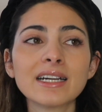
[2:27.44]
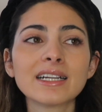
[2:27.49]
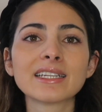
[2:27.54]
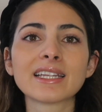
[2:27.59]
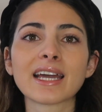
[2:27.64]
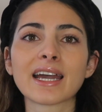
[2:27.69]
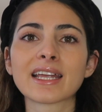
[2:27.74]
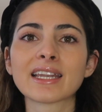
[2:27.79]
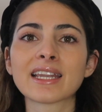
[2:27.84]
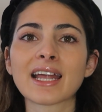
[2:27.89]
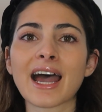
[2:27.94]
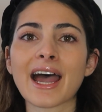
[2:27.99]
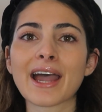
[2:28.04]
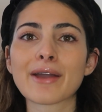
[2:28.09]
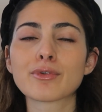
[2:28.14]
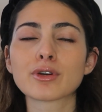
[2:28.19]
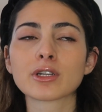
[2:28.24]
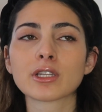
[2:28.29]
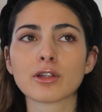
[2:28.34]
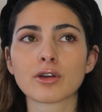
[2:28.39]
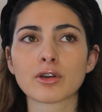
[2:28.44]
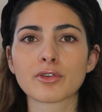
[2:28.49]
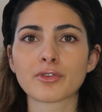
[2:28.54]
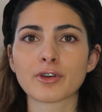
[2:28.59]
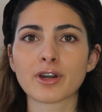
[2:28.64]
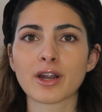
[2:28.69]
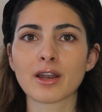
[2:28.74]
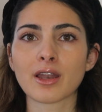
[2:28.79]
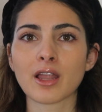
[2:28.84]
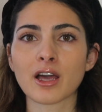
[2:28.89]
then I will look
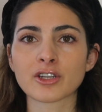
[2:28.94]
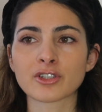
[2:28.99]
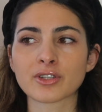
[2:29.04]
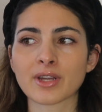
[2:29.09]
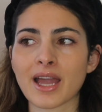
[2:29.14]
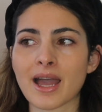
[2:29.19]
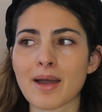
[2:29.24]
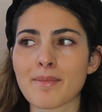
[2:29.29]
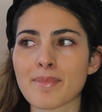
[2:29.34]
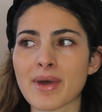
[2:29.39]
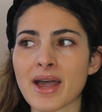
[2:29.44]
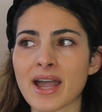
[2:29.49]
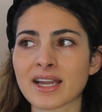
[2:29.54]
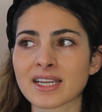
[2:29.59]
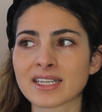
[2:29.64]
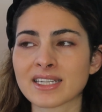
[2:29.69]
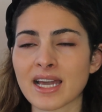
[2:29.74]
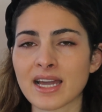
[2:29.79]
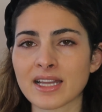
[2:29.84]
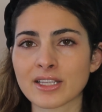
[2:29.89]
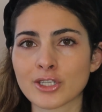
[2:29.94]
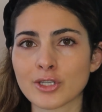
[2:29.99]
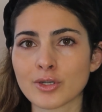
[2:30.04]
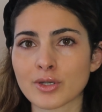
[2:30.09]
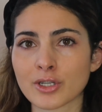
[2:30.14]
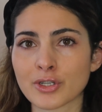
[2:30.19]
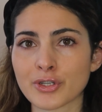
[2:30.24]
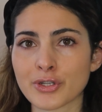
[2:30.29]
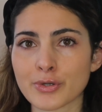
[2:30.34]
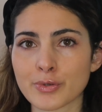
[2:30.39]
for a luxury handbag that you
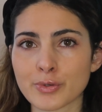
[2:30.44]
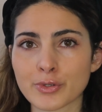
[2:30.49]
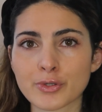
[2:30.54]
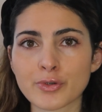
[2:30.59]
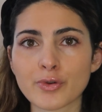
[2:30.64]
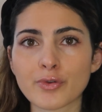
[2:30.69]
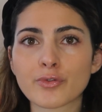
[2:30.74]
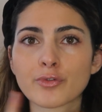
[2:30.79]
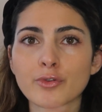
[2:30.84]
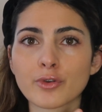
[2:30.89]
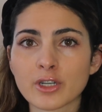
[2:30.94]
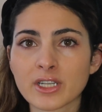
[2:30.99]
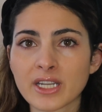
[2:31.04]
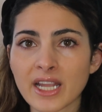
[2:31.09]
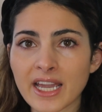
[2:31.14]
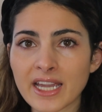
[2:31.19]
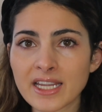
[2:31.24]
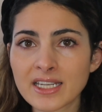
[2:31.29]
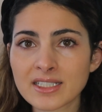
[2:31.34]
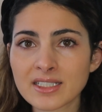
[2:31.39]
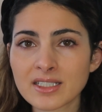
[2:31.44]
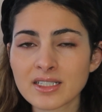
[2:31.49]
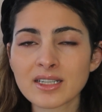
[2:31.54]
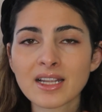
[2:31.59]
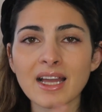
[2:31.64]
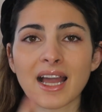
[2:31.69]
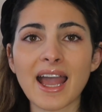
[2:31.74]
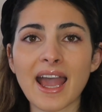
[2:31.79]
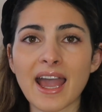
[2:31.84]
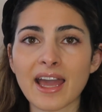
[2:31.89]
can use for day
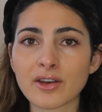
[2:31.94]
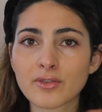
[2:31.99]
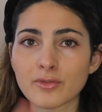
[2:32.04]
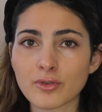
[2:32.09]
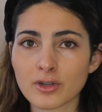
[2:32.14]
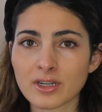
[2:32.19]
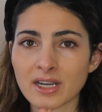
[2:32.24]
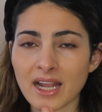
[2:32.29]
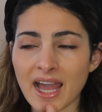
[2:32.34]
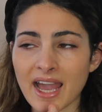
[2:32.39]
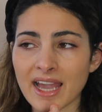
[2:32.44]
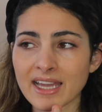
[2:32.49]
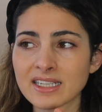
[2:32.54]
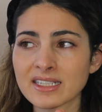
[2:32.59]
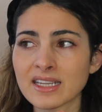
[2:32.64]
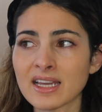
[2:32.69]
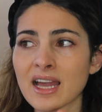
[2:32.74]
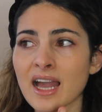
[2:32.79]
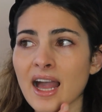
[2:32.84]
and for night.